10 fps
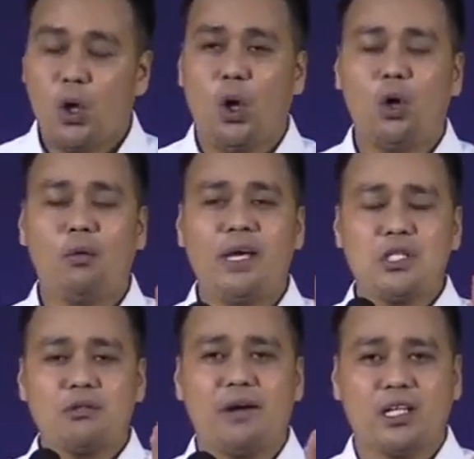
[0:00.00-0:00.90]

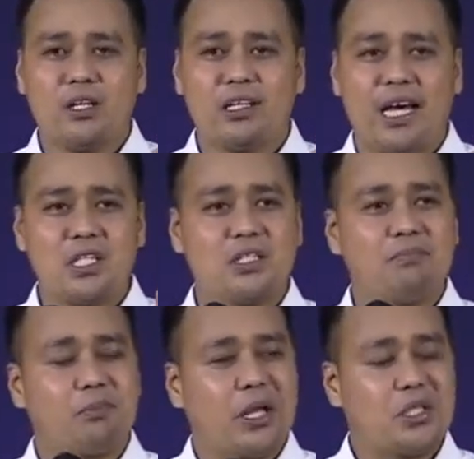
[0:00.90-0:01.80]
Always recognize
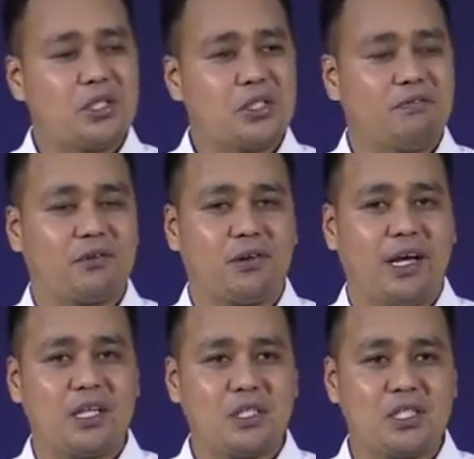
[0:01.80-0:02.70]
the presence of
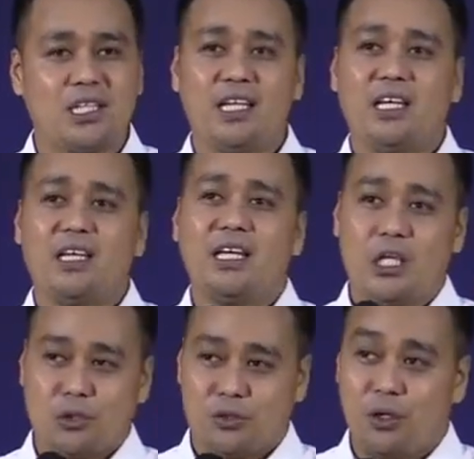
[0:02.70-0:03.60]
Christ,
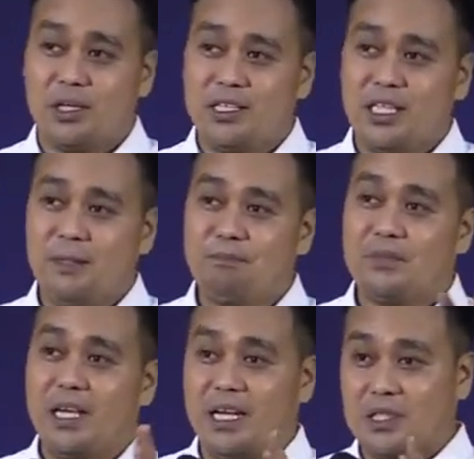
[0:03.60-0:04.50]
His authority,
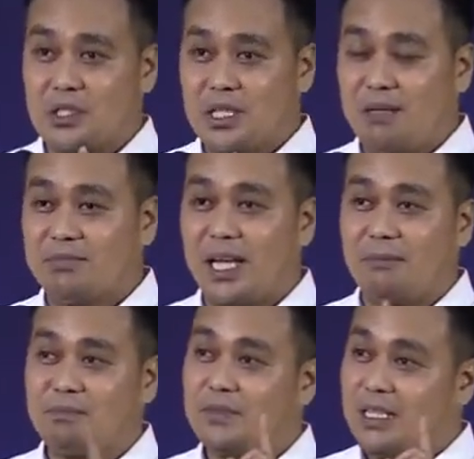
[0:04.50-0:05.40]
and at the same
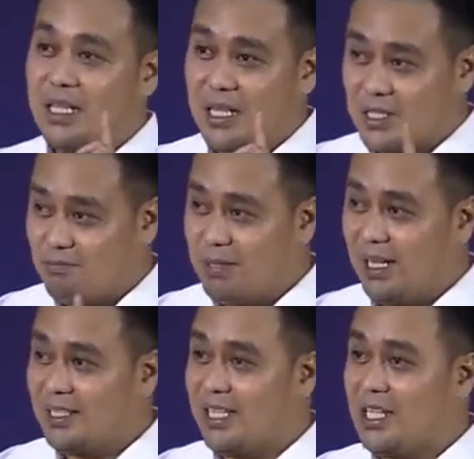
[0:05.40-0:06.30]
time, His
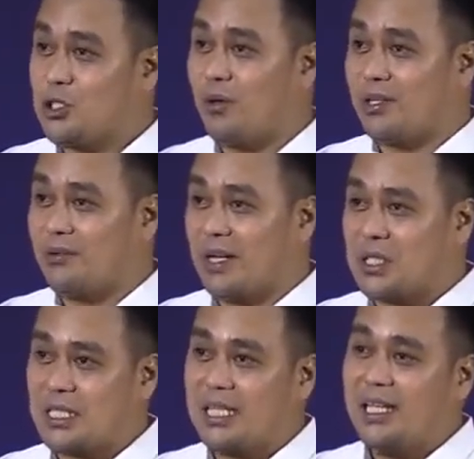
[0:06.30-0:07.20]
ability to
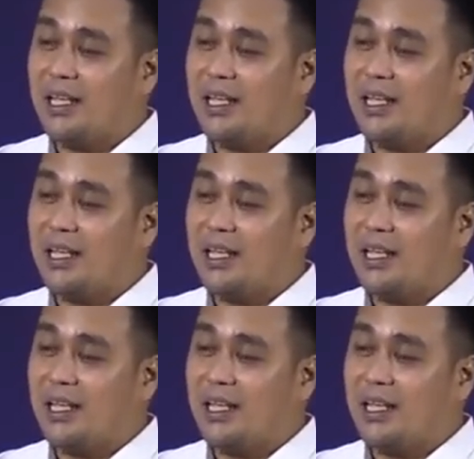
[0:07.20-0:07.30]
address